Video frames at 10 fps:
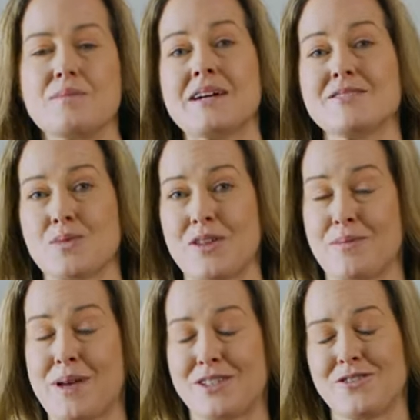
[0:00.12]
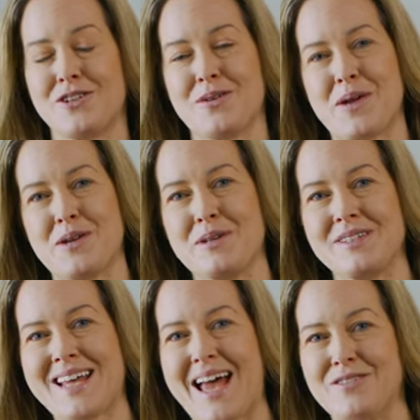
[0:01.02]
Parents want the best for their
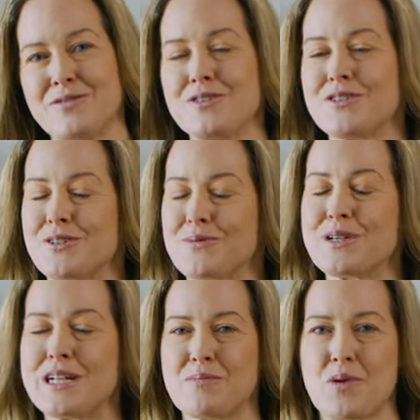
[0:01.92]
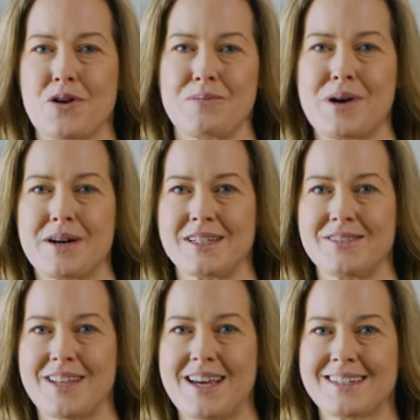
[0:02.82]
babies and food is a really important part
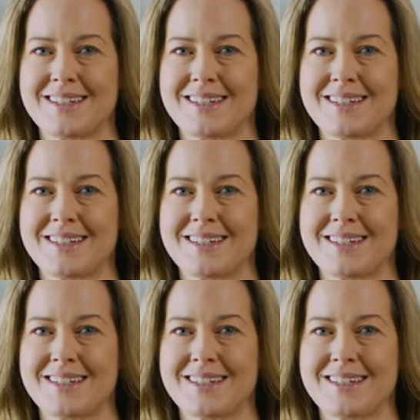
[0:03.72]
of that.